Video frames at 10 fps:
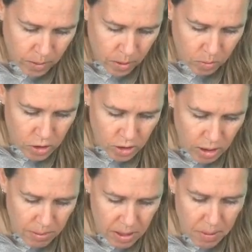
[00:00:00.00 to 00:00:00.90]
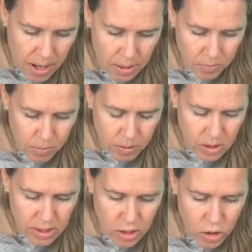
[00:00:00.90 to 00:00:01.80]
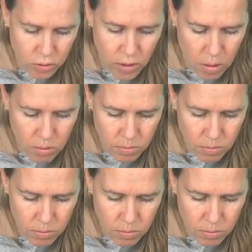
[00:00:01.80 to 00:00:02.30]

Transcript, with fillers: which is gonna be the bottom from our center row.